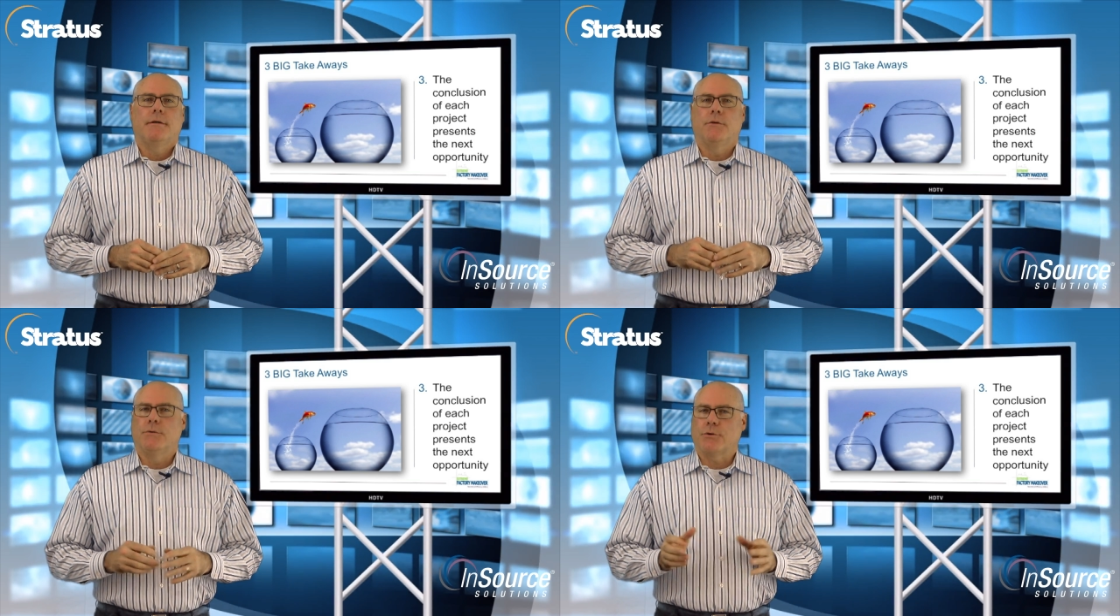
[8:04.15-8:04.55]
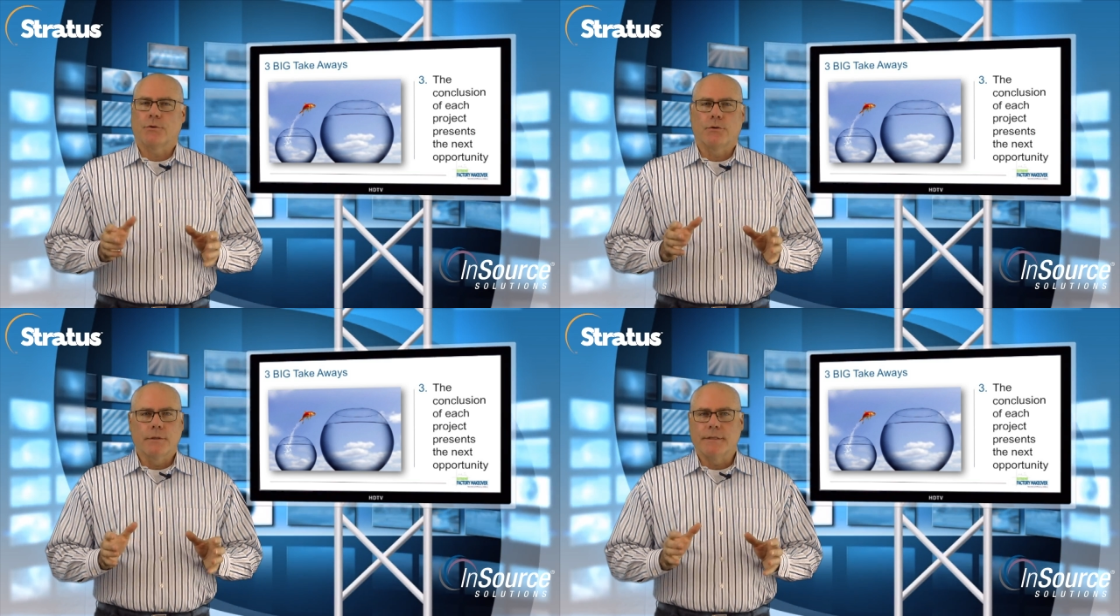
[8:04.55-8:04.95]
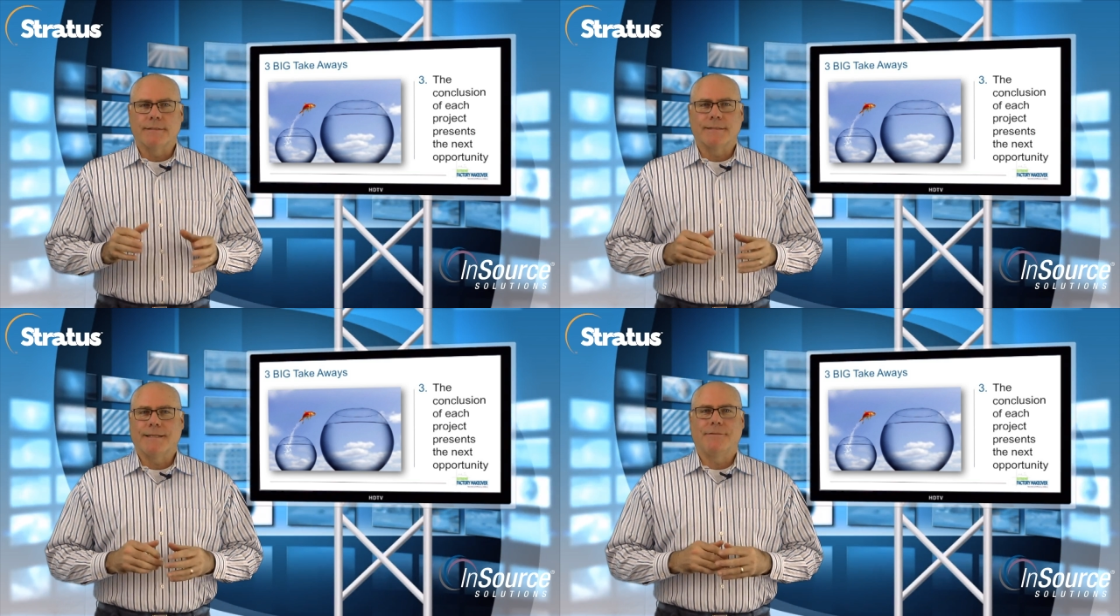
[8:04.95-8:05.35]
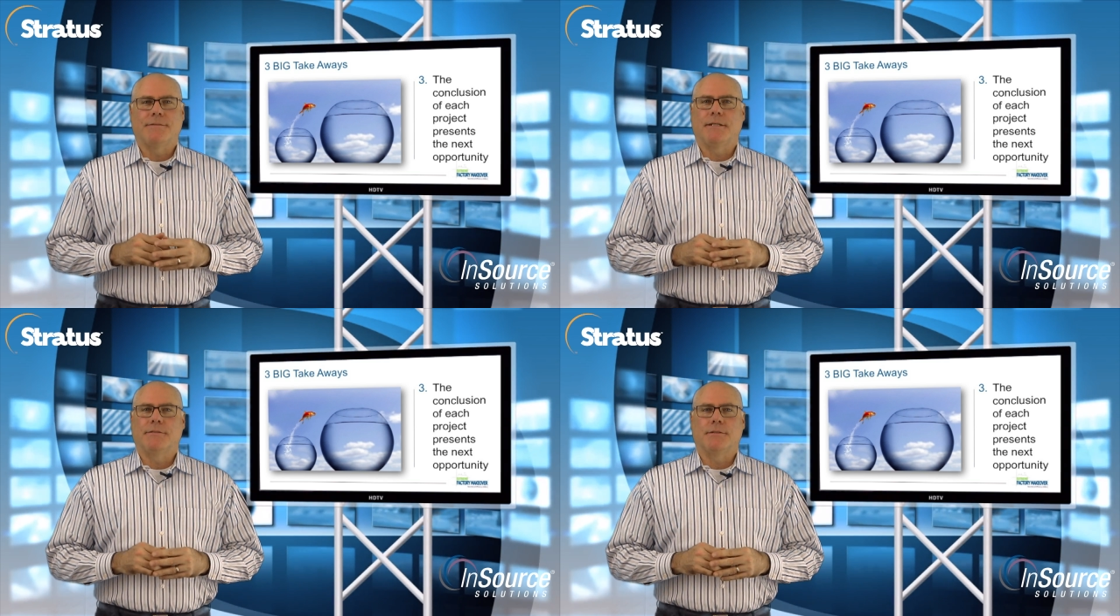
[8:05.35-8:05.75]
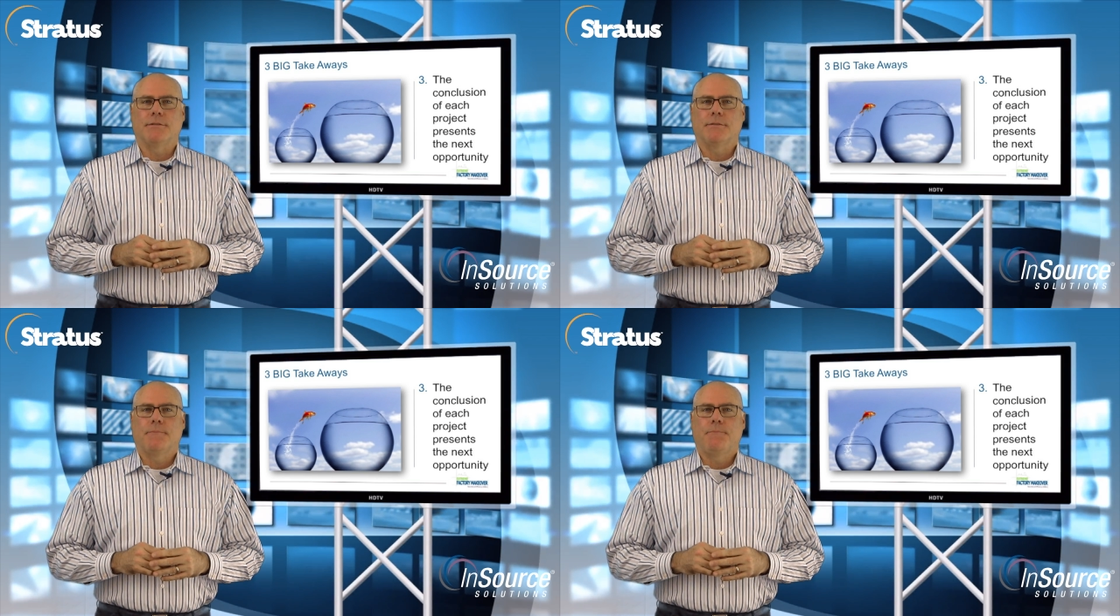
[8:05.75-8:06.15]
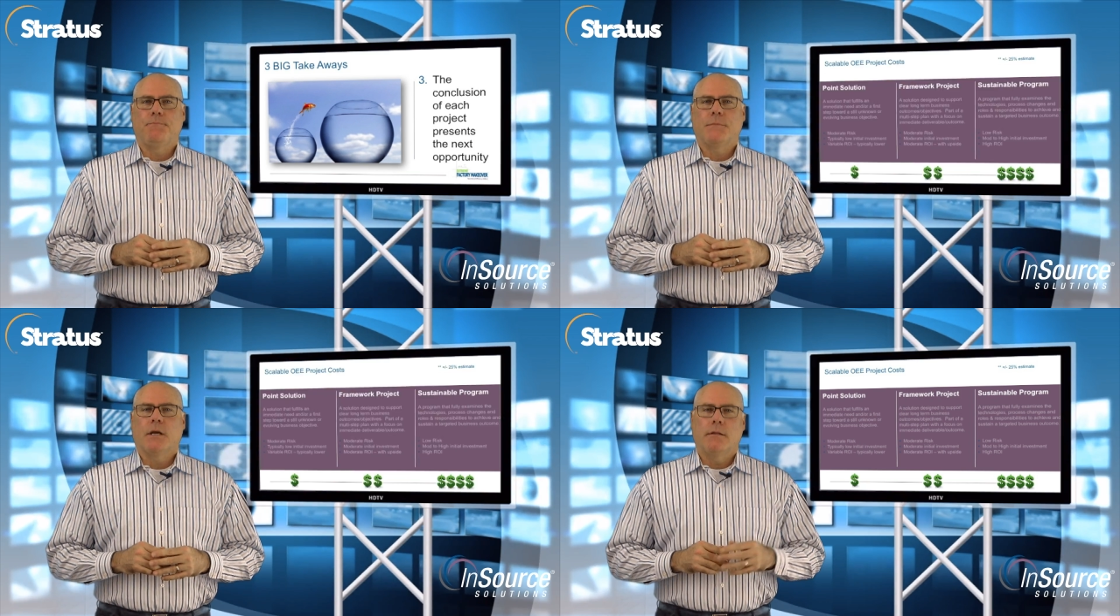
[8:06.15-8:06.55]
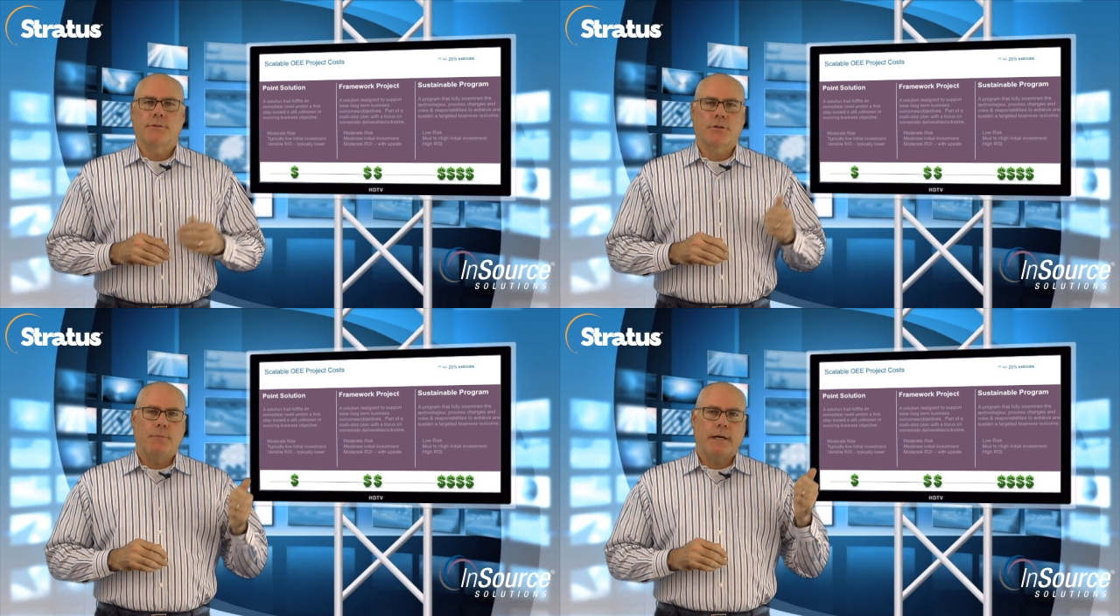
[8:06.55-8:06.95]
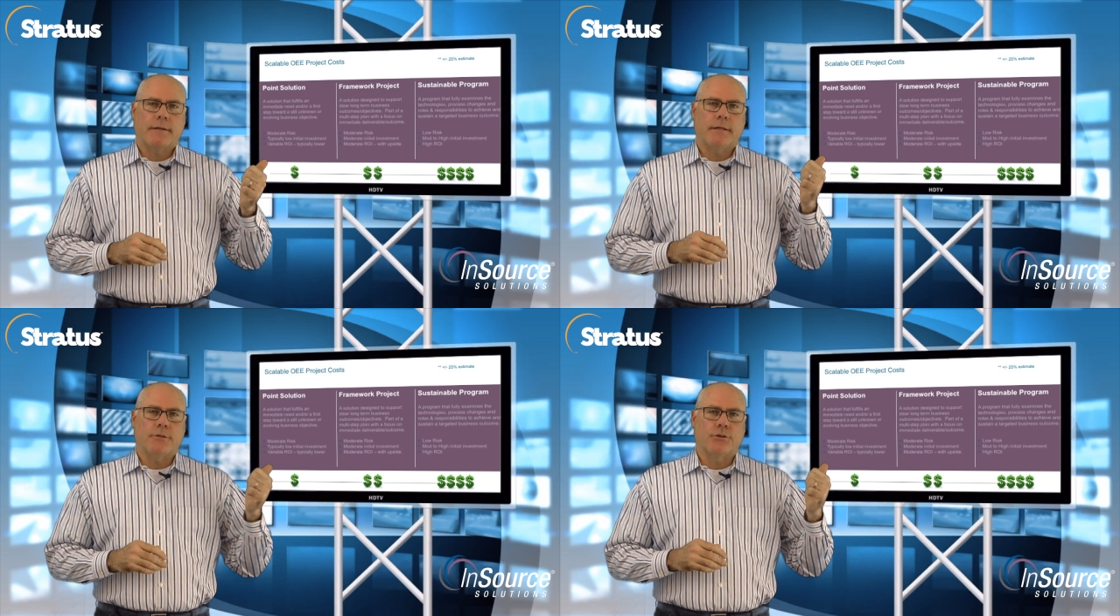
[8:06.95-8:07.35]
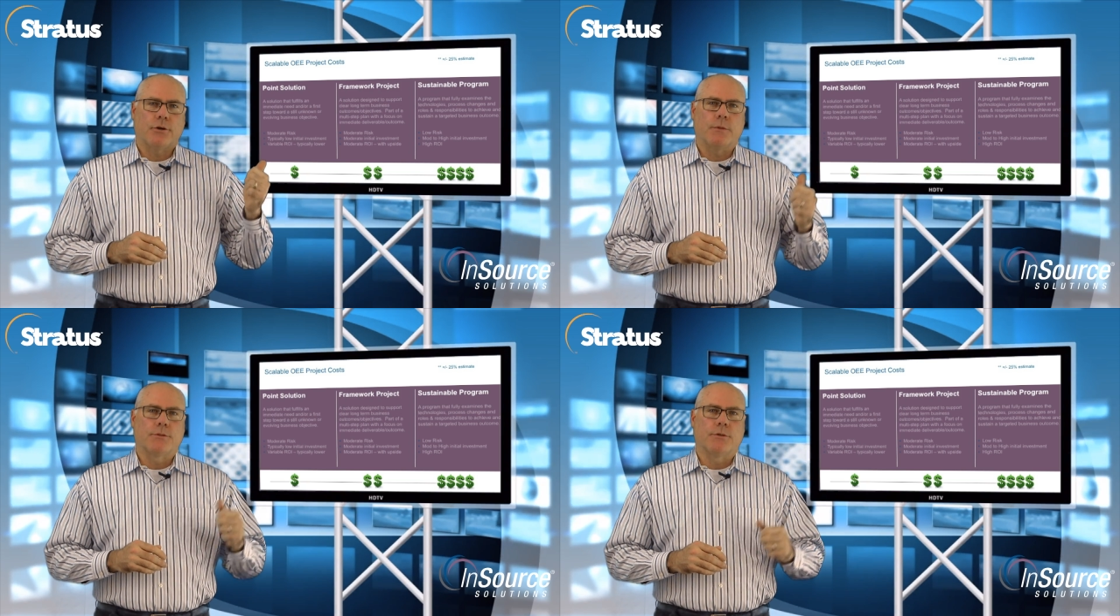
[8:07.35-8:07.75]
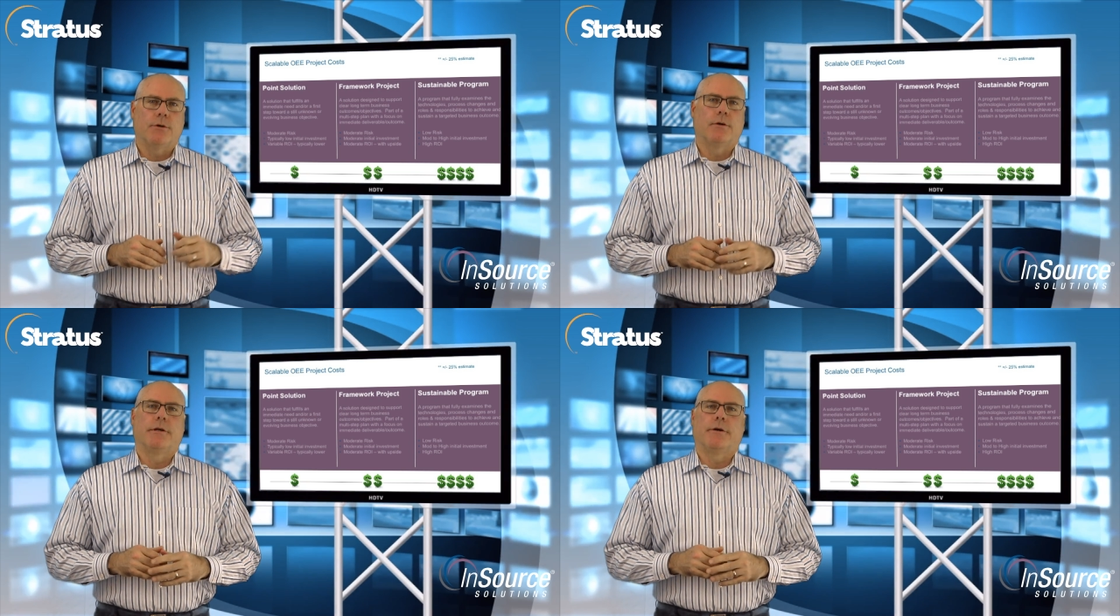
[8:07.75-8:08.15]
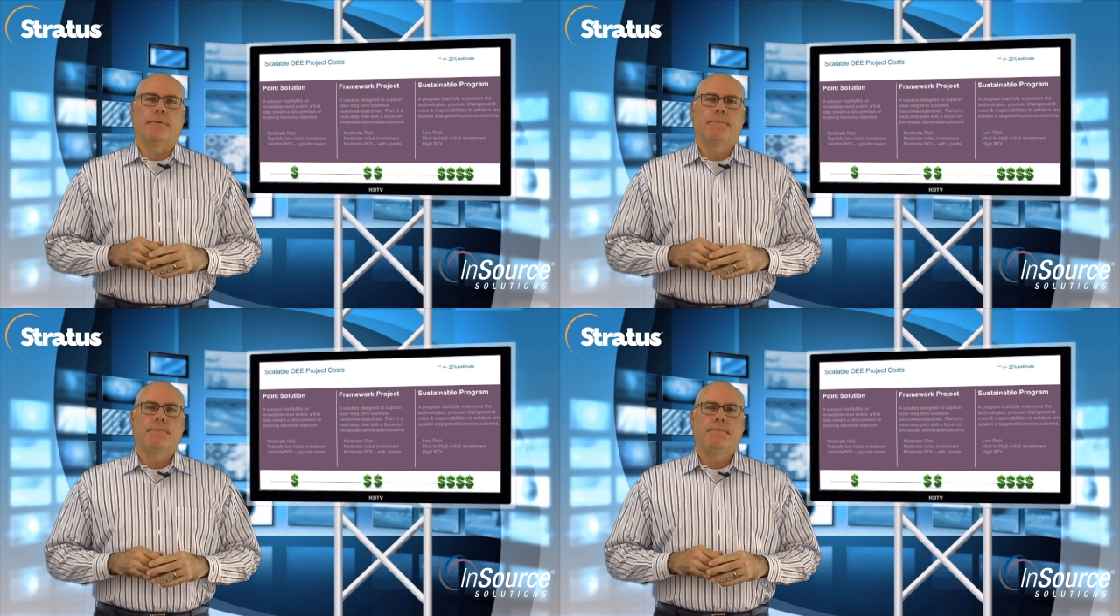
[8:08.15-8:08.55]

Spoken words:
Those early design phases. Let's go back to that chart we saw earlier.